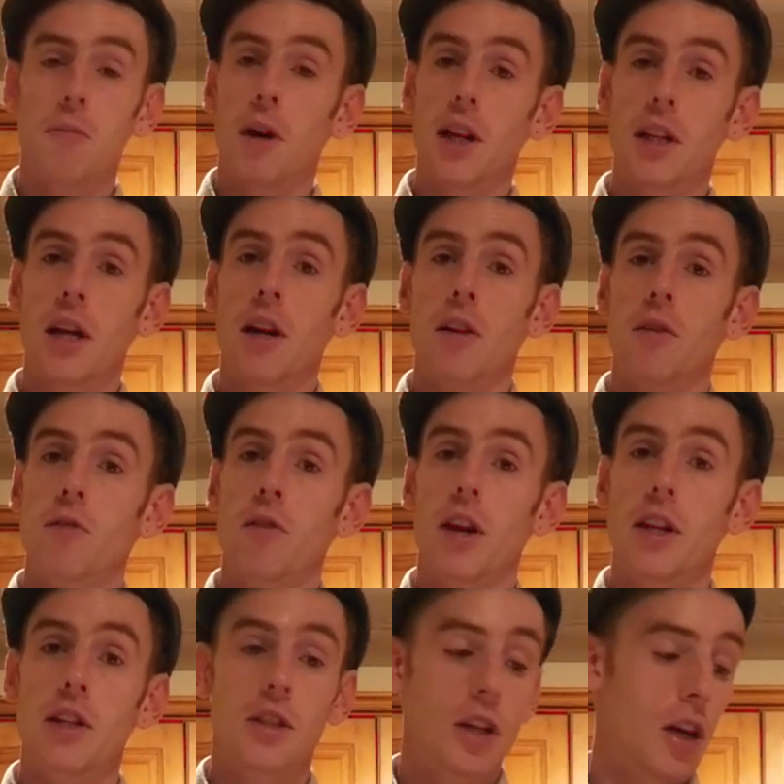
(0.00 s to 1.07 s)
And yeah,
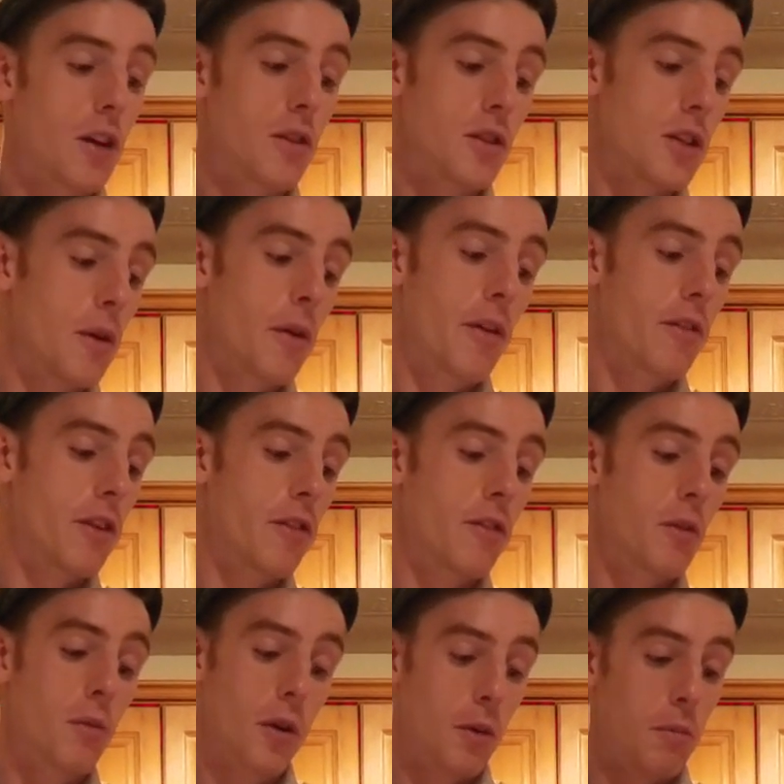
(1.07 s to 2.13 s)
ready to go. So even if
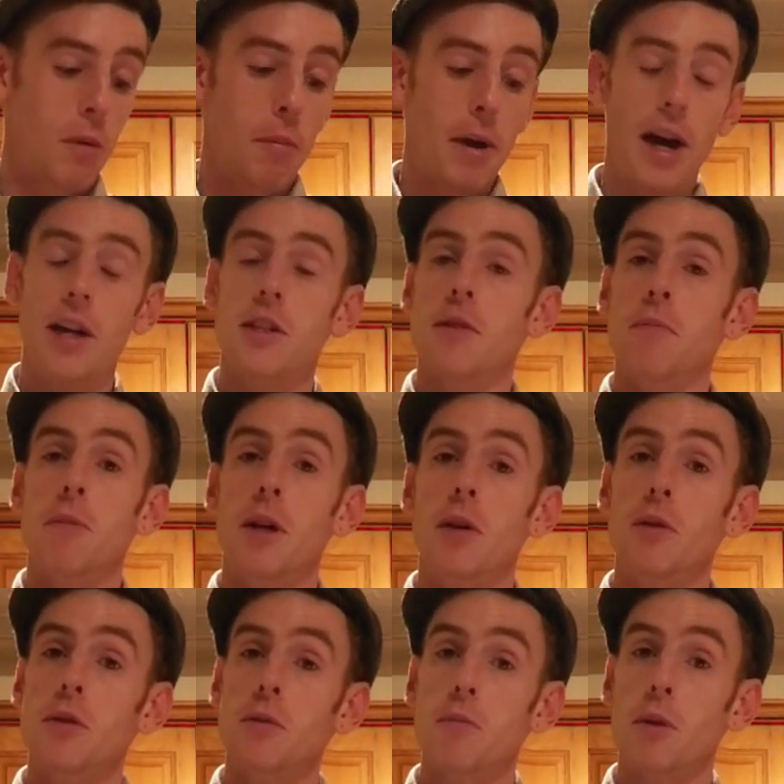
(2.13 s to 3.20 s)
you want to prepare some
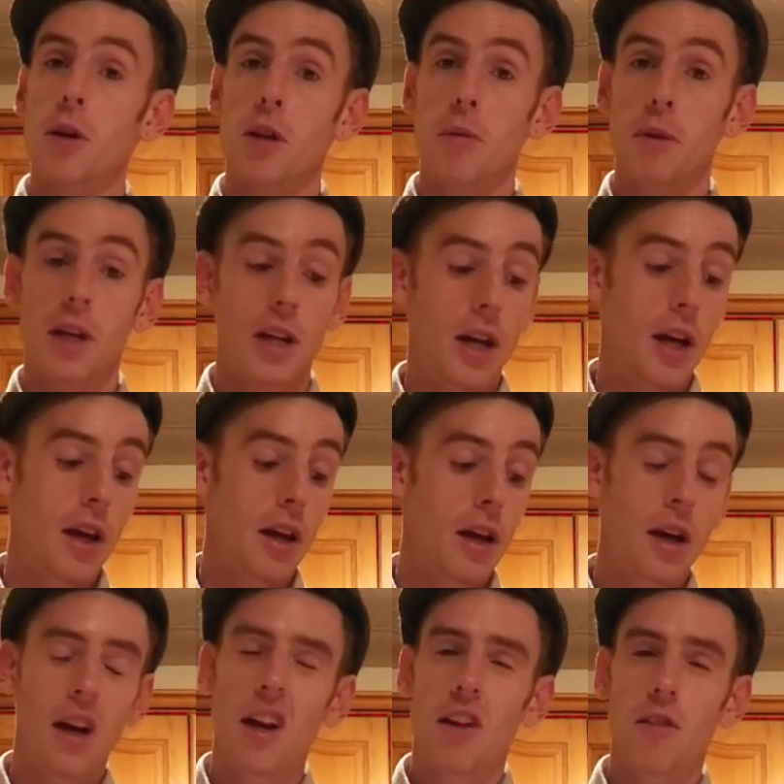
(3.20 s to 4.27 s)
meals and put them in here,
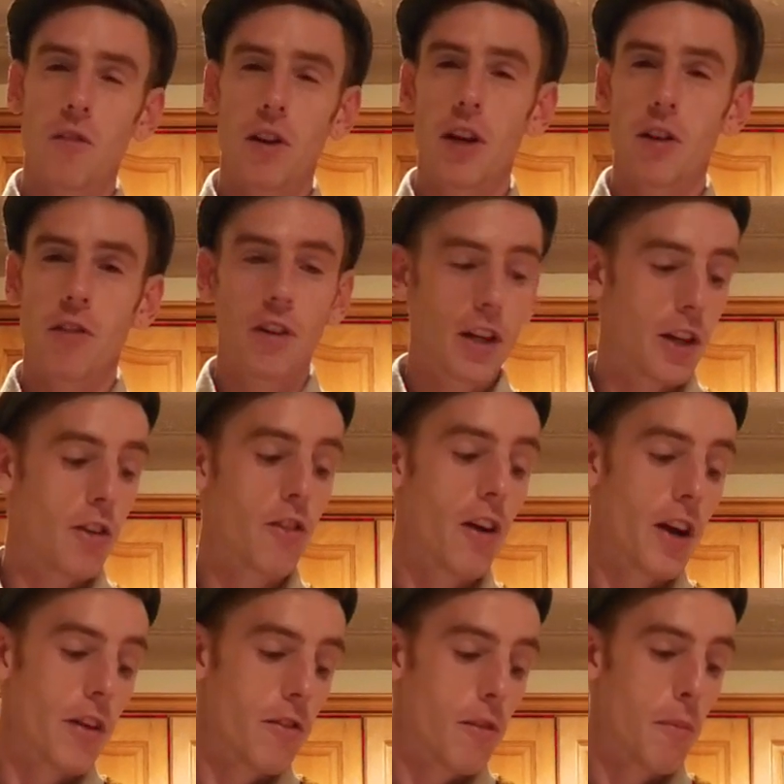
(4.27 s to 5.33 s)
really
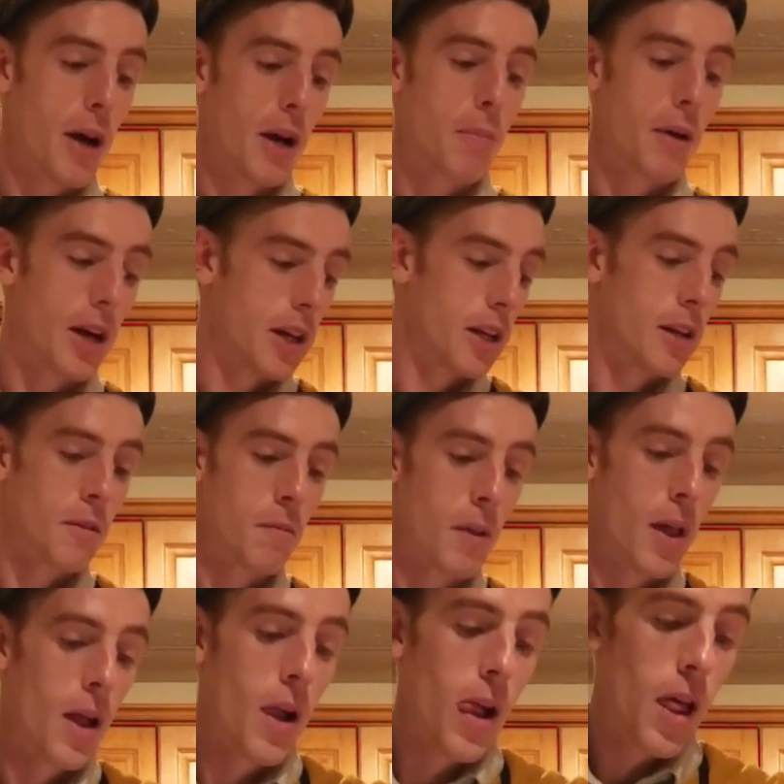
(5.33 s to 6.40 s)
great for backpacking.
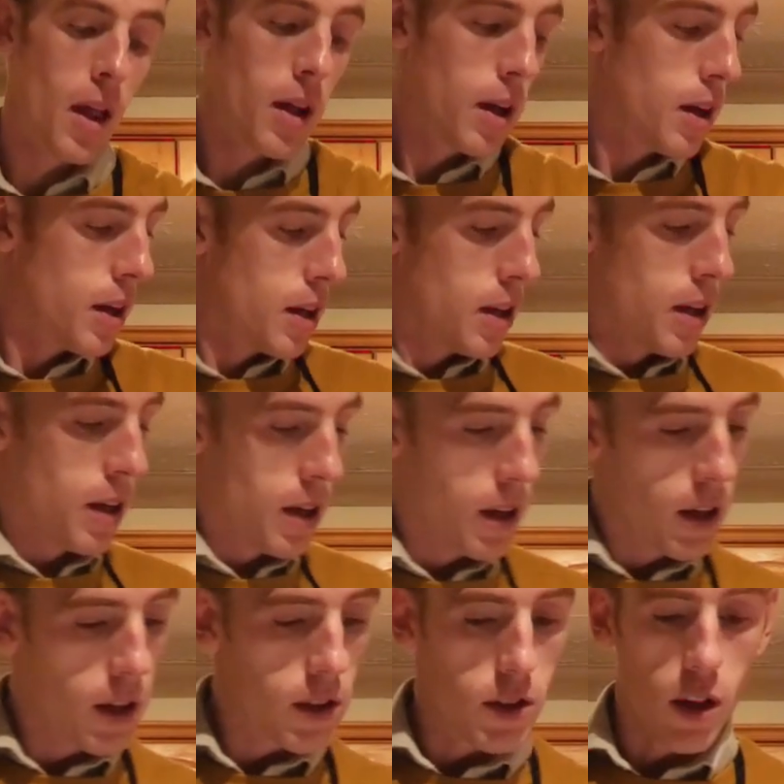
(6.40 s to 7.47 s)

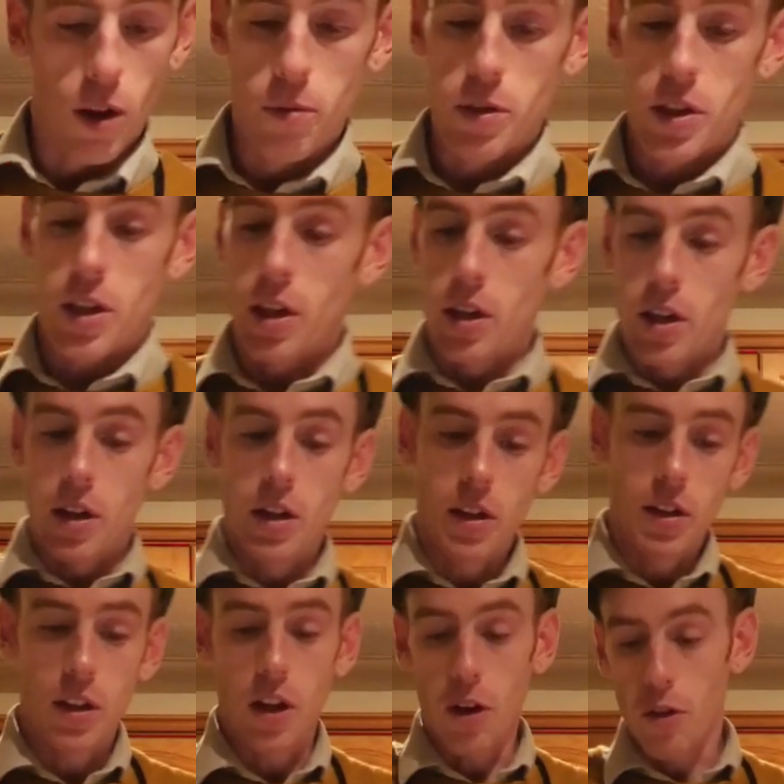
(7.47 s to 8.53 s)
So I'm just going to
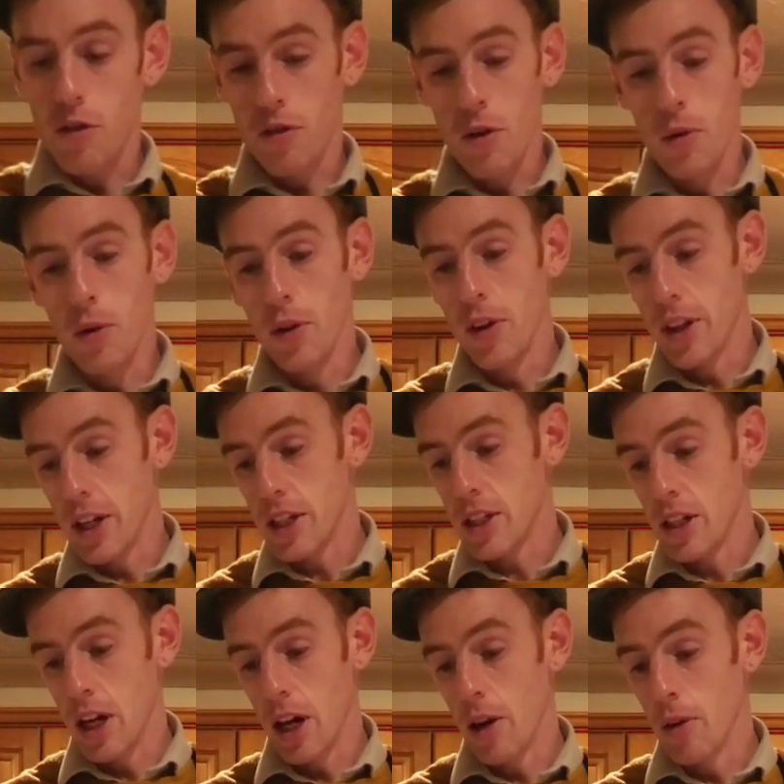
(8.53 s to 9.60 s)
go through all of this
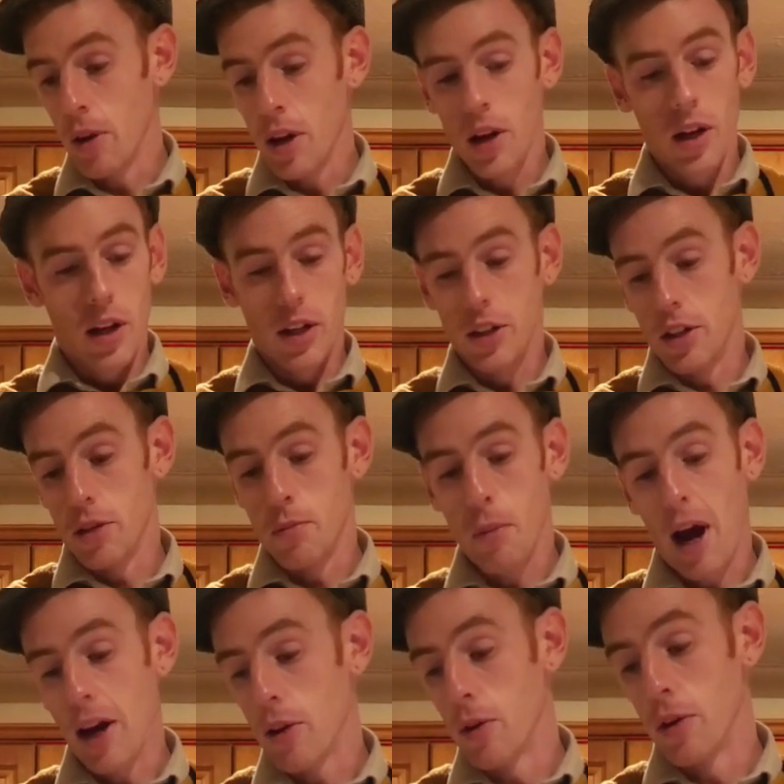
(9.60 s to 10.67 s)
now and just
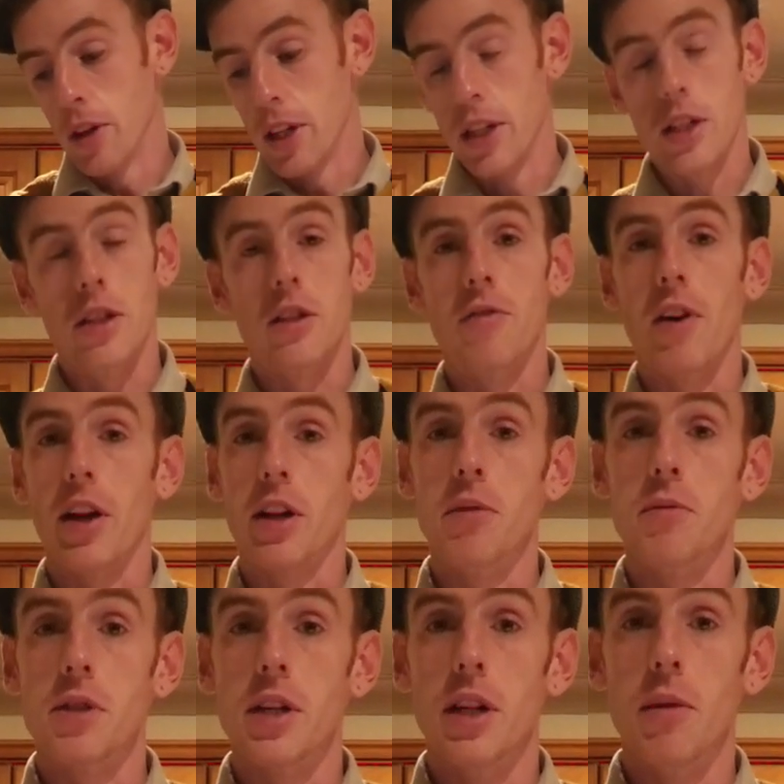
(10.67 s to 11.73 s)
pack all of this into
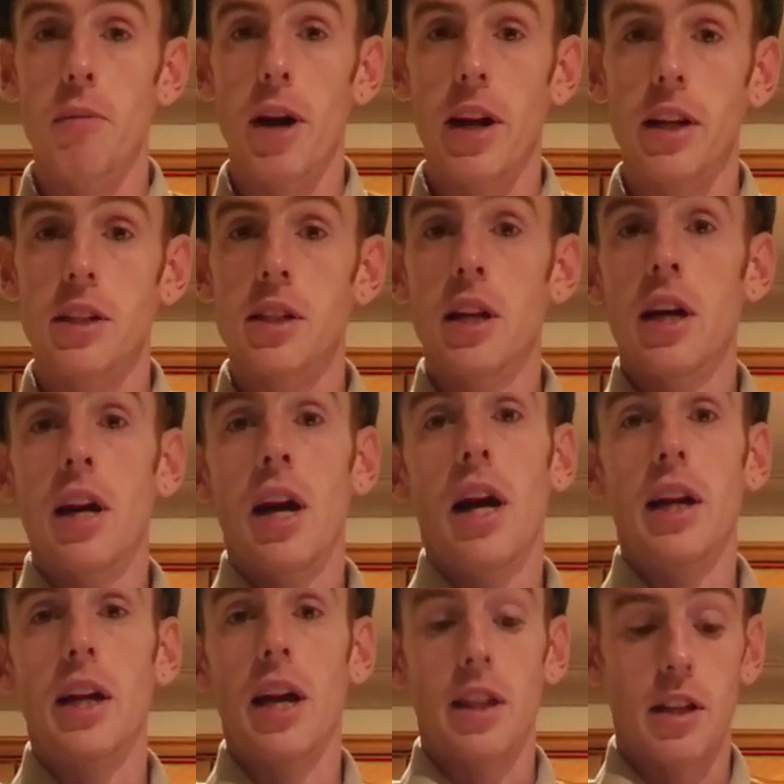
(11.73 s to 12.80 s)
vacuum sealer bags
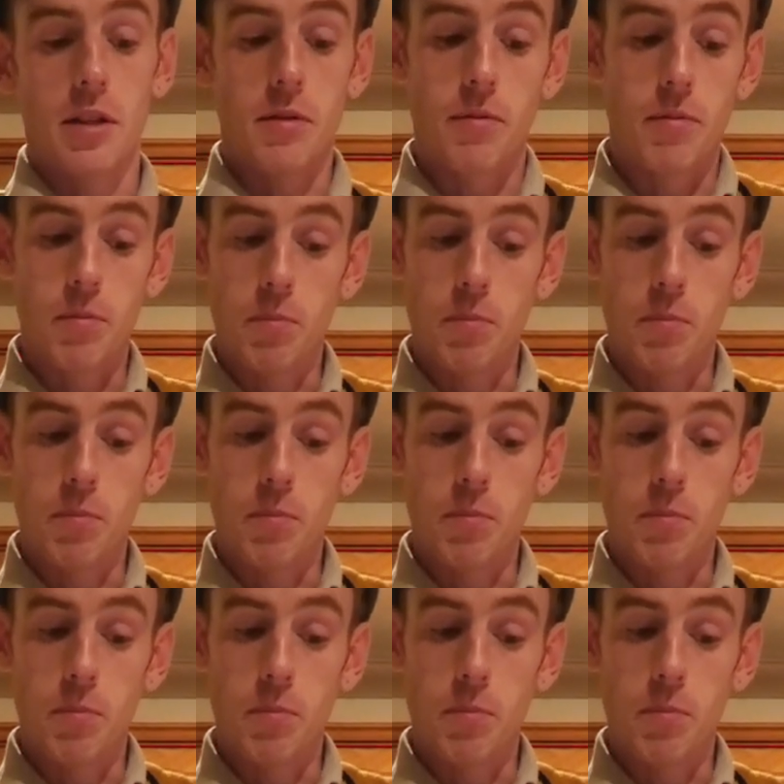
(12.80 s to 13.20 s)
and get this